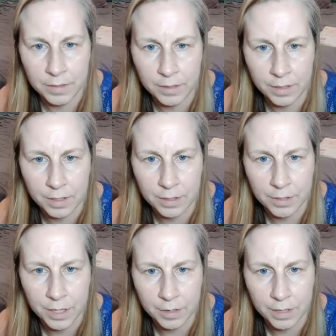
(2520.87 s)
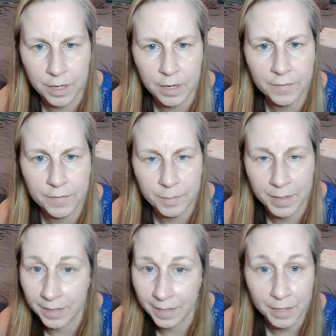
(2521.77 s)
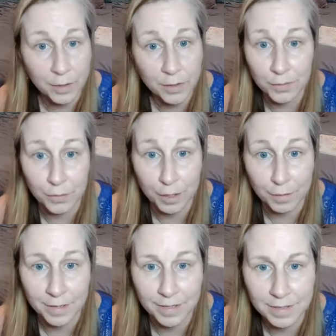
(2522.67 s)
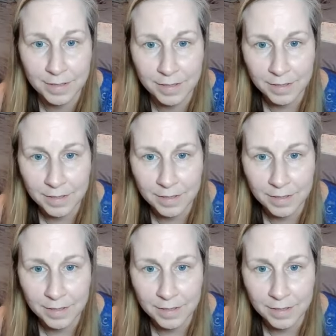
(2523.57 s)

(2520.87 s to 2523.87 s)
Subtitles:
talking to Sherry there, but it goes for all of us.